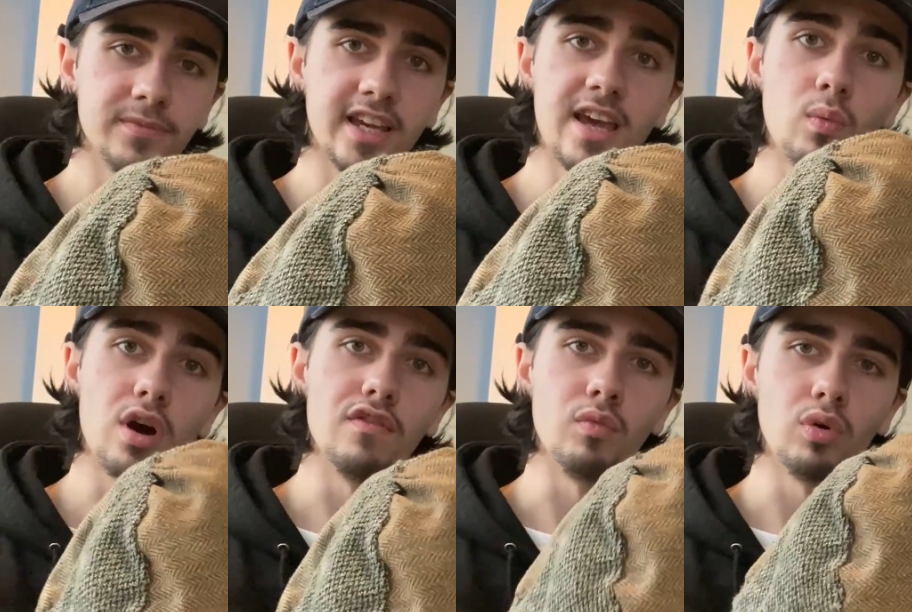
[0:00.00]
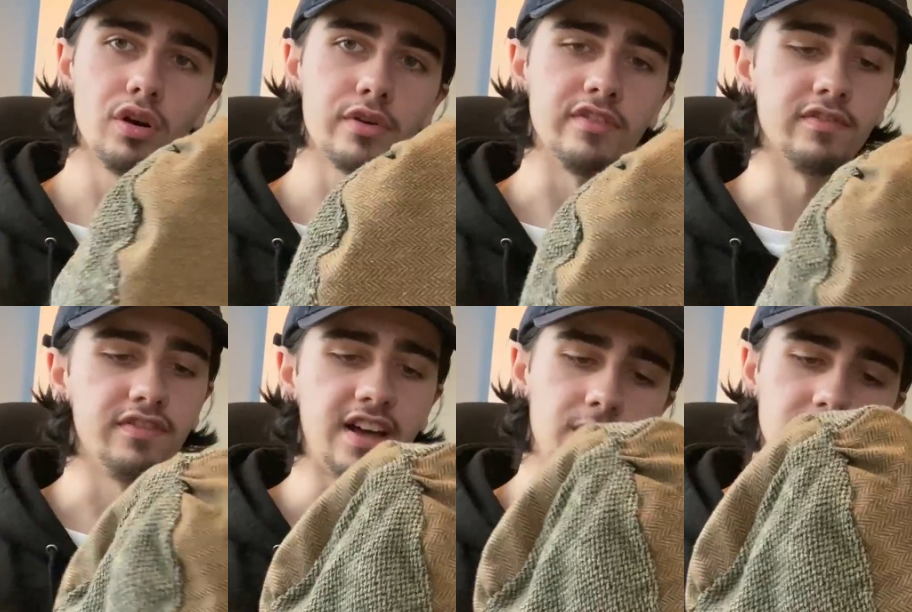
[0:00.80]
again, woven wool or even
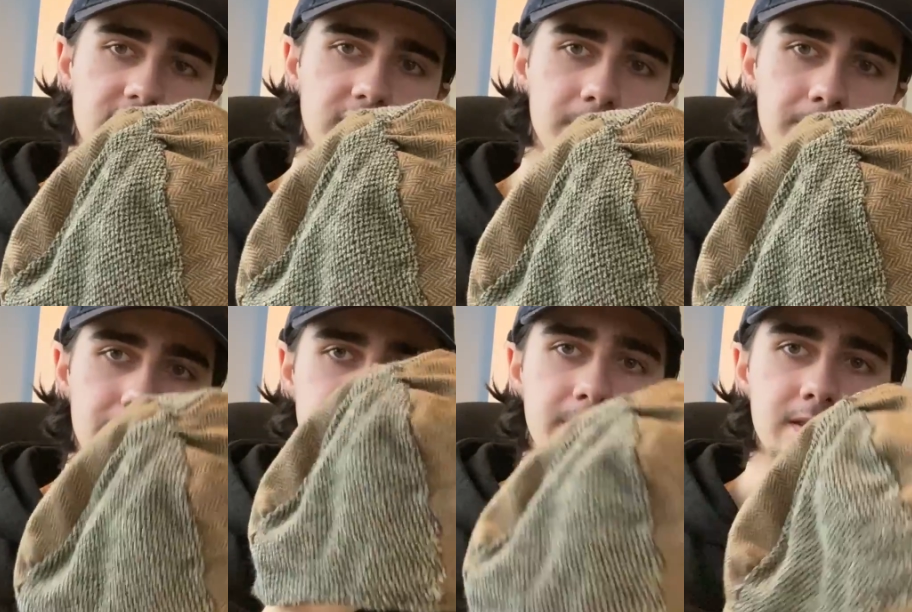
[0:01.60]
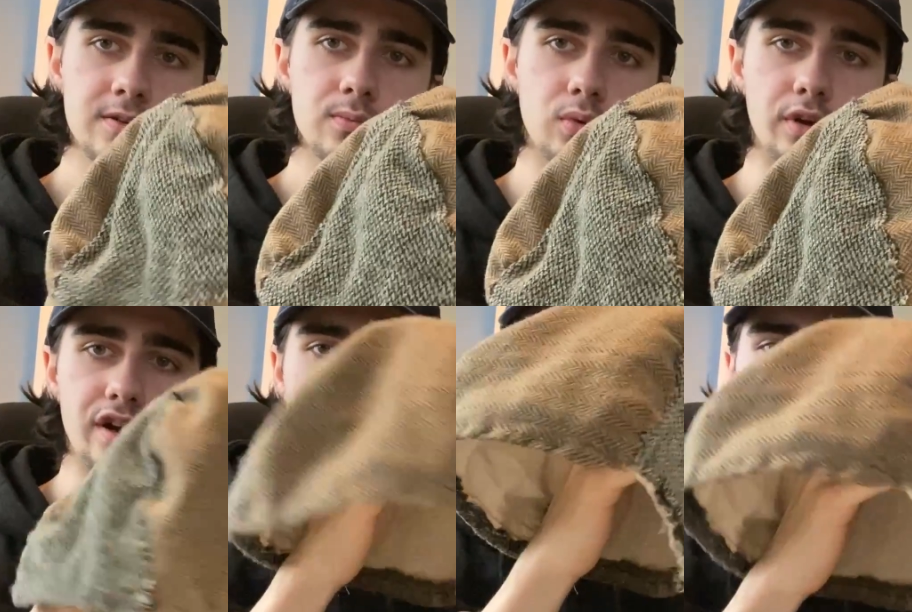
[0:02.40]
felt, worn
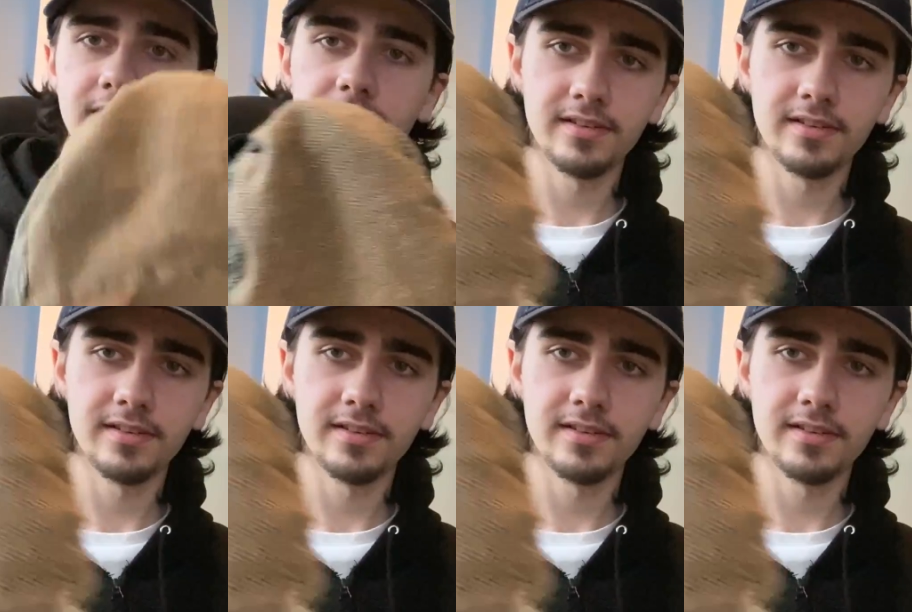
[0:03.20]
over the head.